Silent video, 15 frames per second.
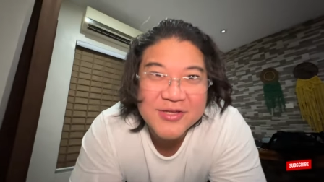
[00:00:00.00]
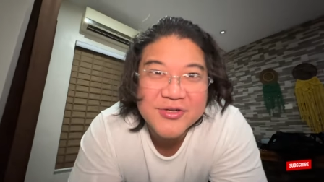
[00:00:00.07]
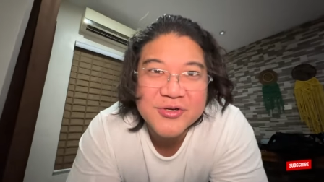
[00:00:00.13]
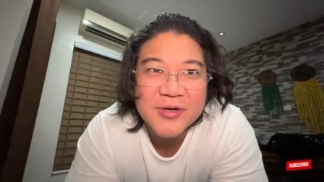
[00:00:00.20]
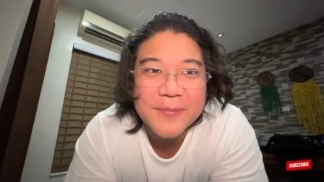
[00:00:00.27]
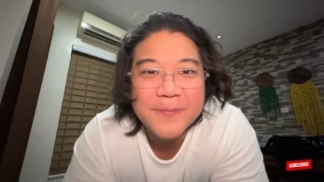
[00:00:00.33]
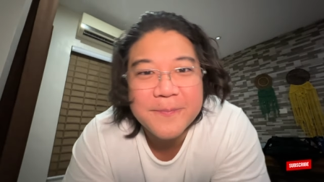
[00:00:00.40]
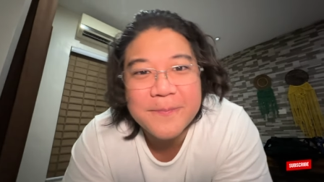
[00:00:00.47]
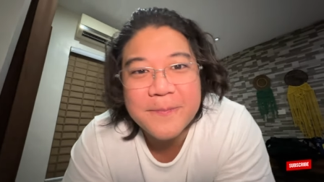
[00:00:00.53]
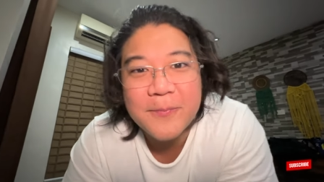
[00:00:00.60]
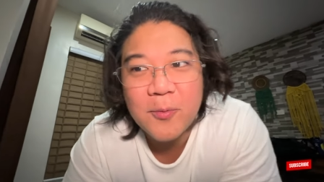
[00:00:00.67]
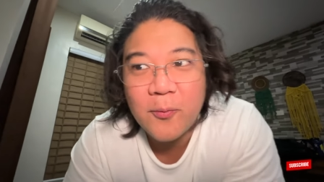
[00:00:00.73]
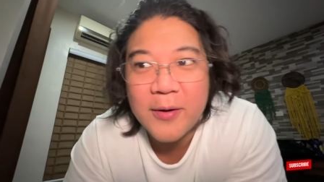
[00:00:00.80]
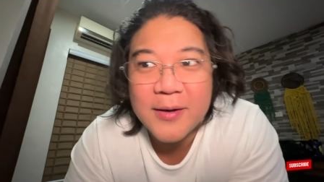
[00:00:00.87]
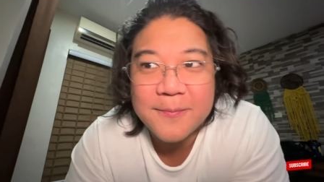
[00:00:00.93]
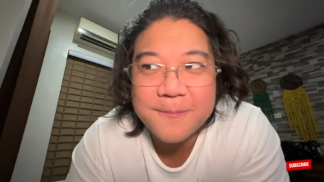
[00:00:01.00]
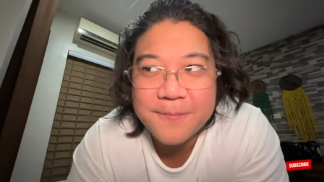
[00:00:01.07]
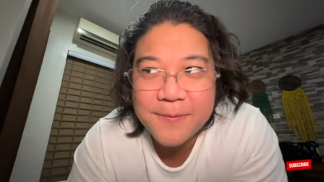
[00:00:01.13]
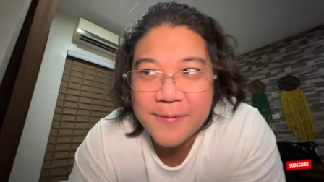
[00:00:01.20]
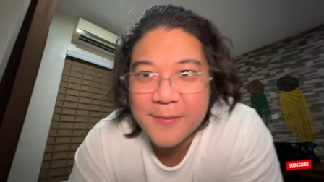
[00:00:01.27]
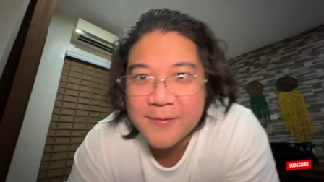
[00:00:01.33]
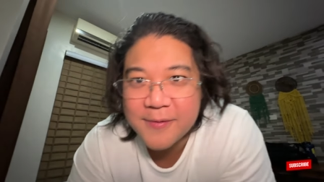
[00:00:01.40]
the trip went
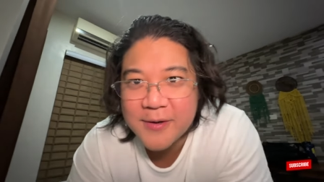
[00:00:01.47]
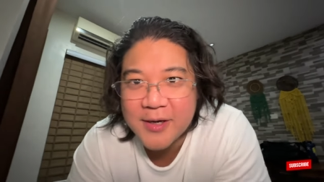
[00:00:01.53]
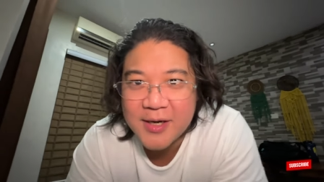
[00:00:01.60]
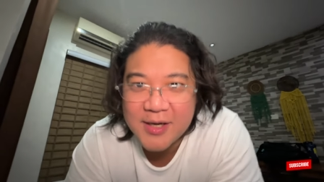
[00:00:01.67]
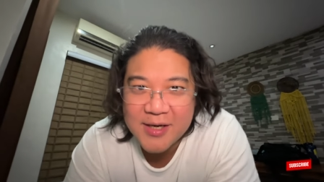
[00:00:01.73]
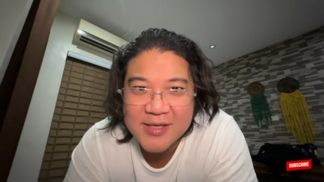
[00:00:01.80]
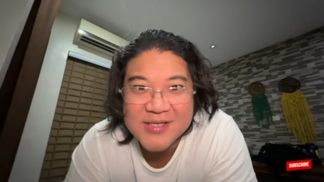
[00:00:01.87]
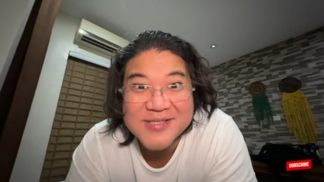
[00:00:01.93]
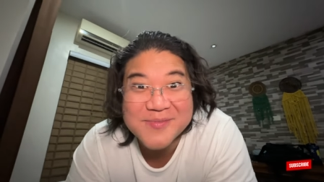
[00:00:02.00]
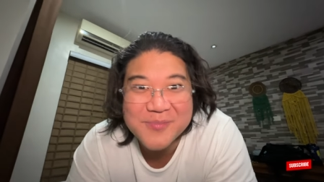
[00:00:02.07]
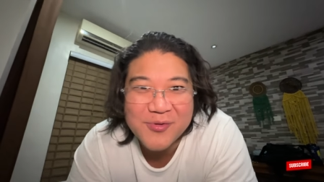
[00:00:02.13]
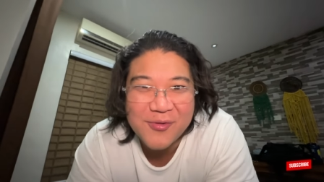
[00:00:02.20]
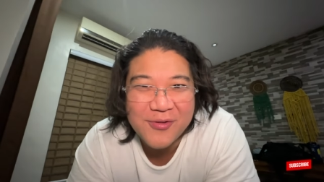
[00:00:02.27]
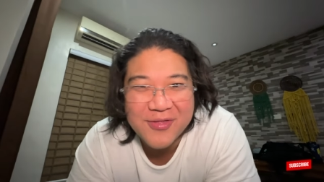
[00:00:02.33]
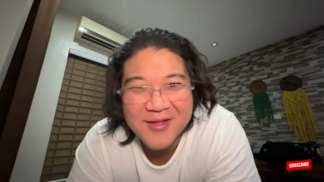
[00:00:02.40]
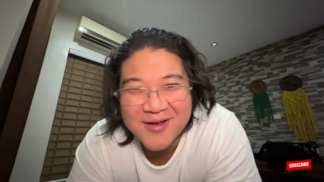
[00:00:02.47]
pretty smooth,